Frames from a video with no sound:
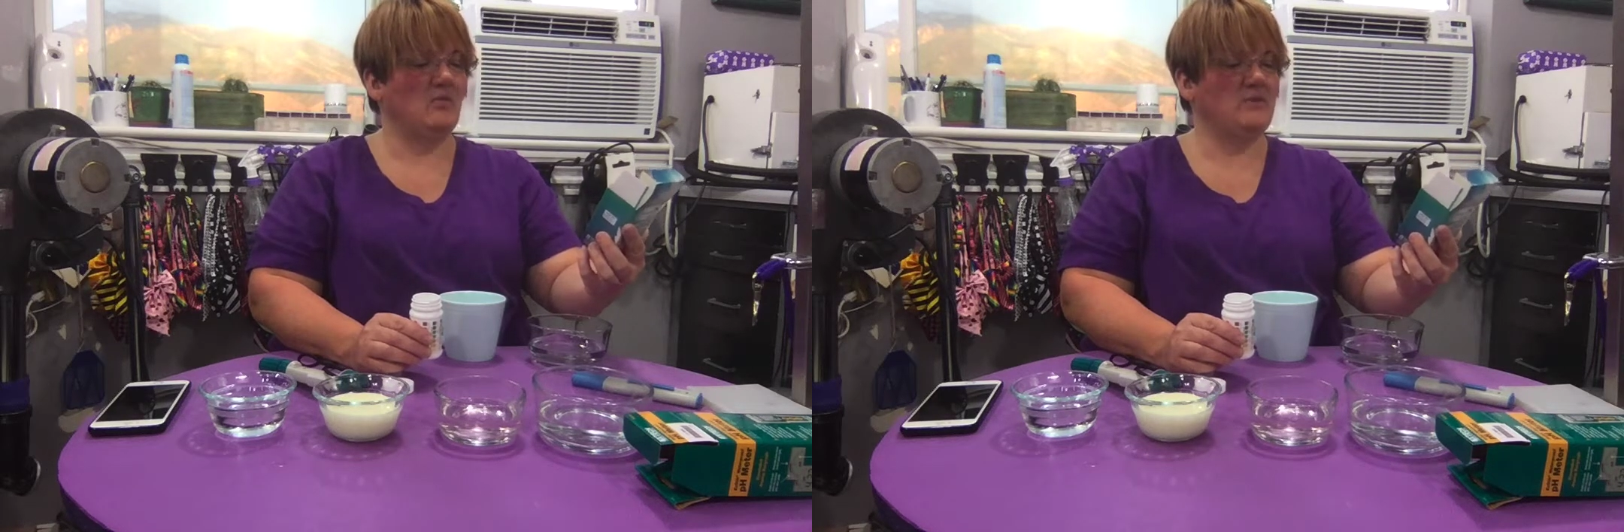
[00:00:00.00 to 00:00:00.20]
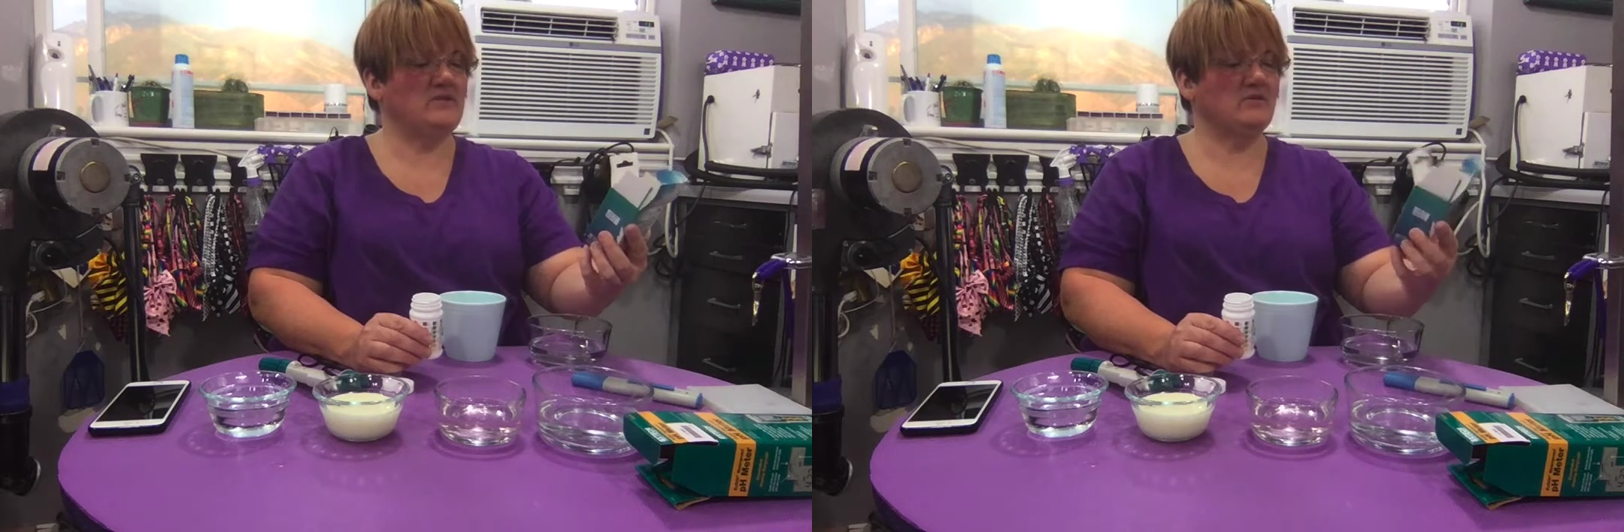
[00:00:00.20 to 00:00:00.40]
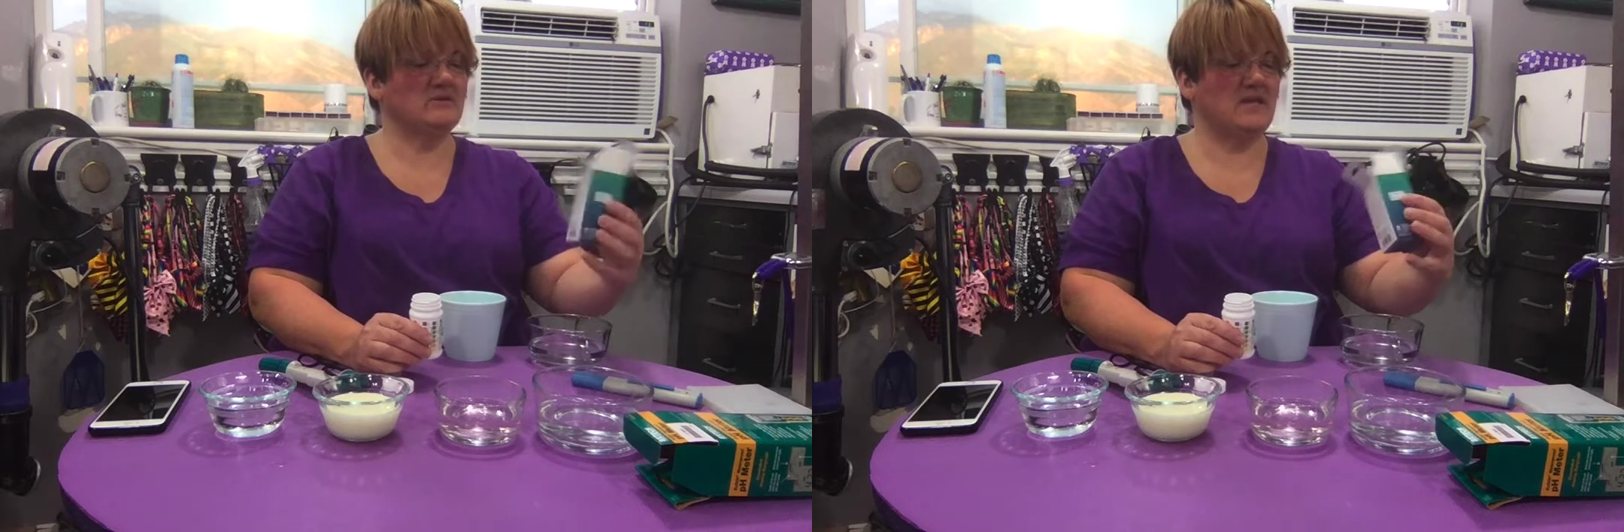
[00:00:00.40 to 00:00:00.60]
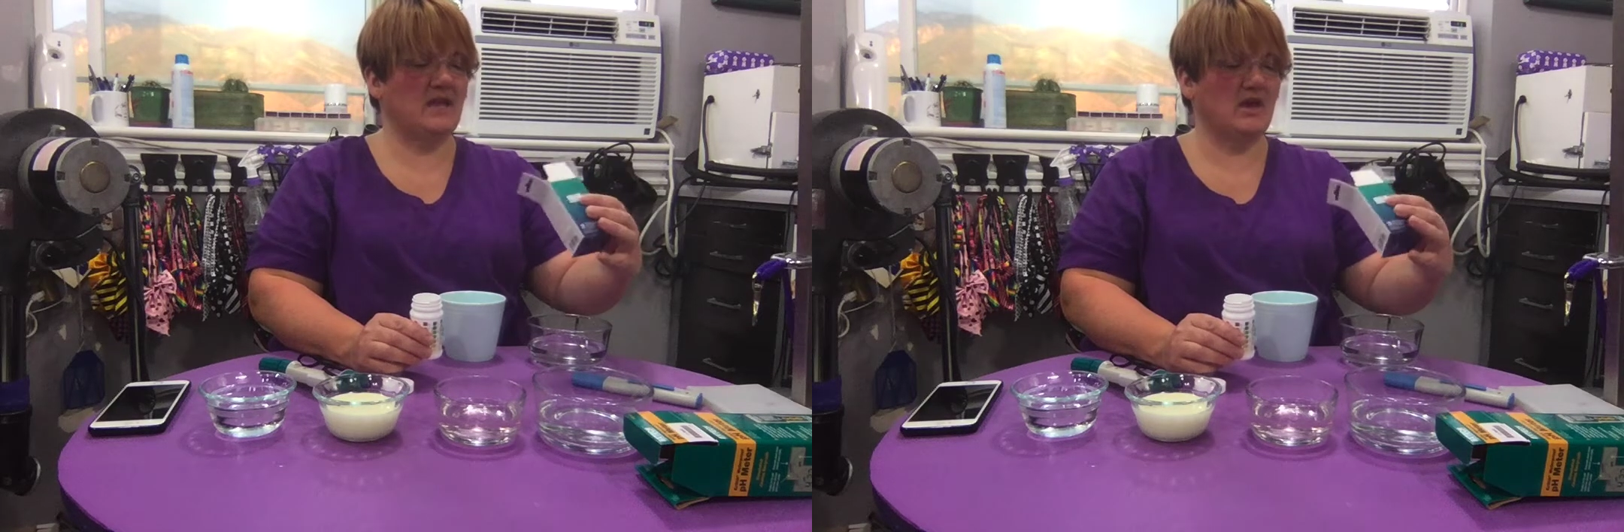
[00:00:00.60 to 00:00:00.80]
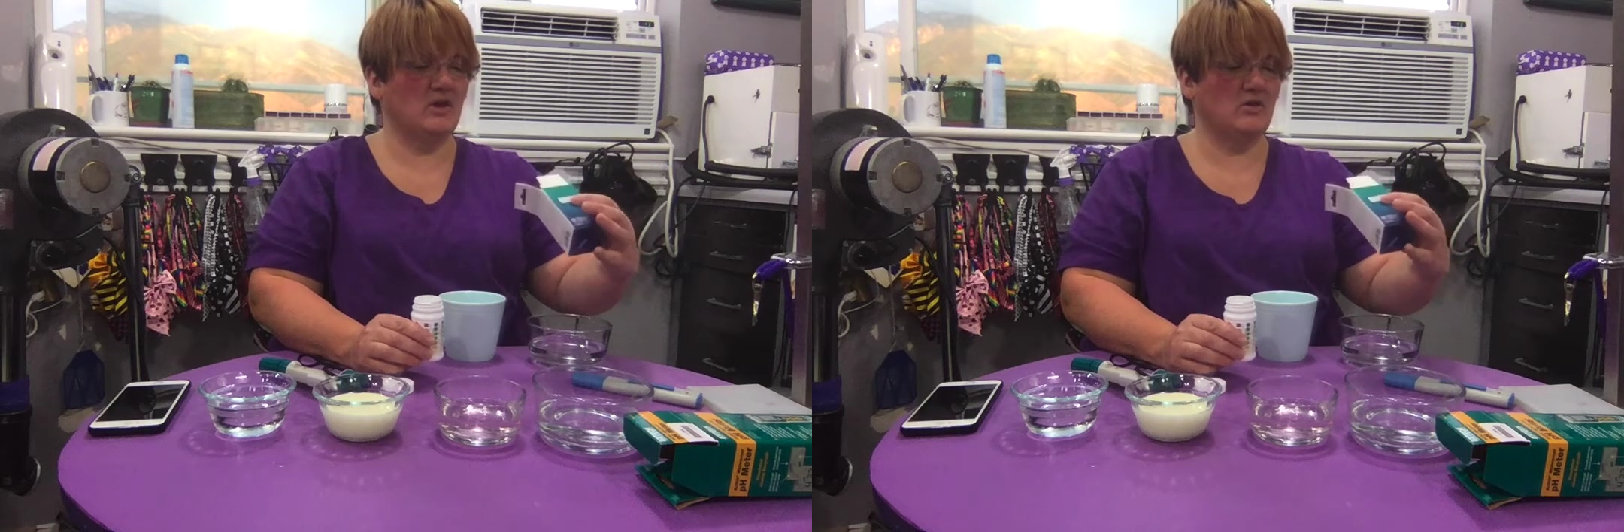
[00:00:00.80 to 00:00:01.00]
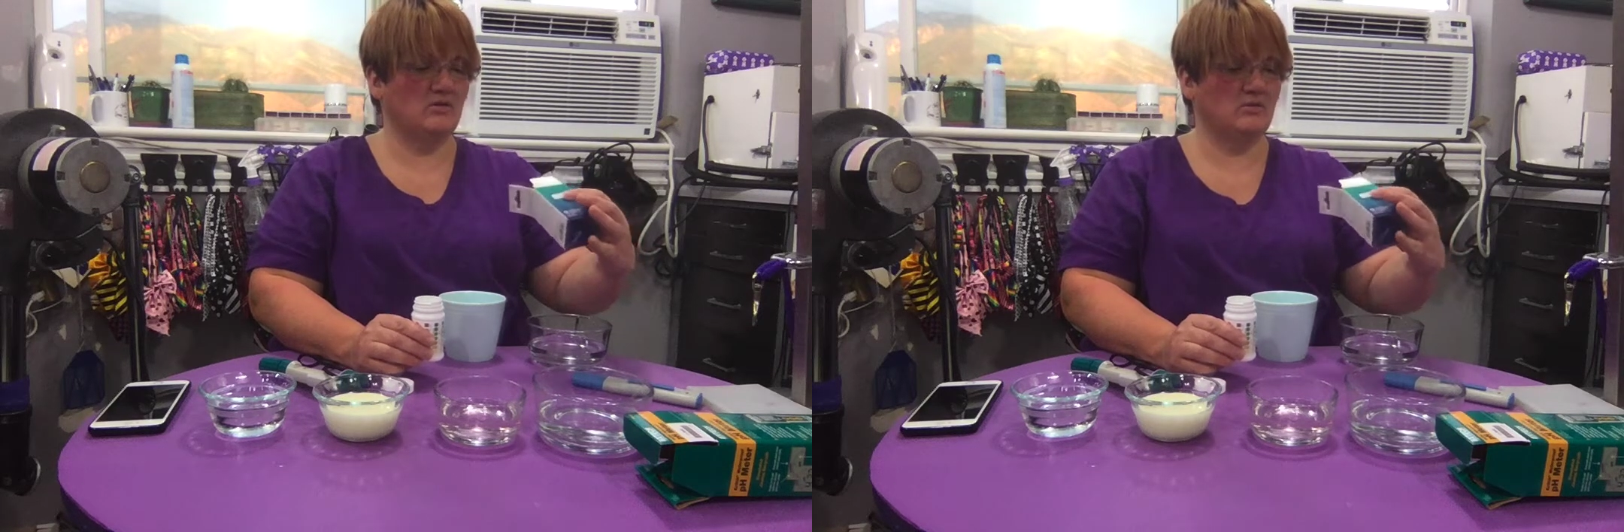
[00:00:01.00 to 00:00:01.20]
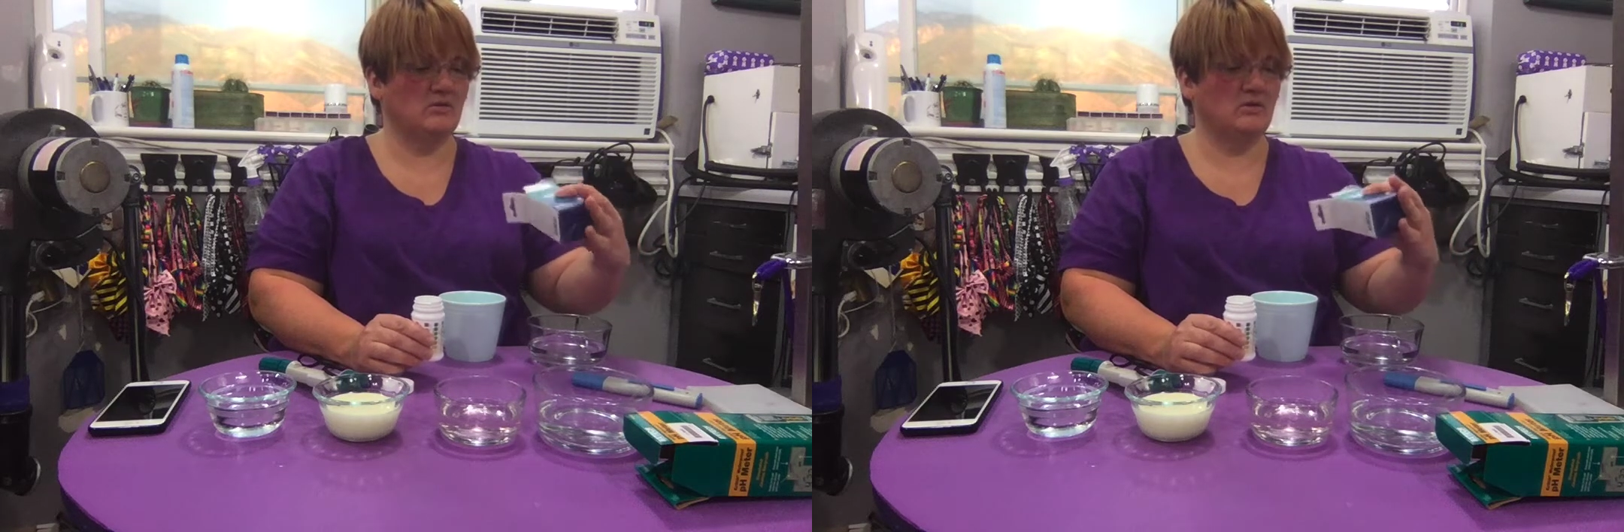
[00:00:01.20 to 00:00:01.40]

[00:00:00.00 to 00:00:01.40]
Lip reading: We don't care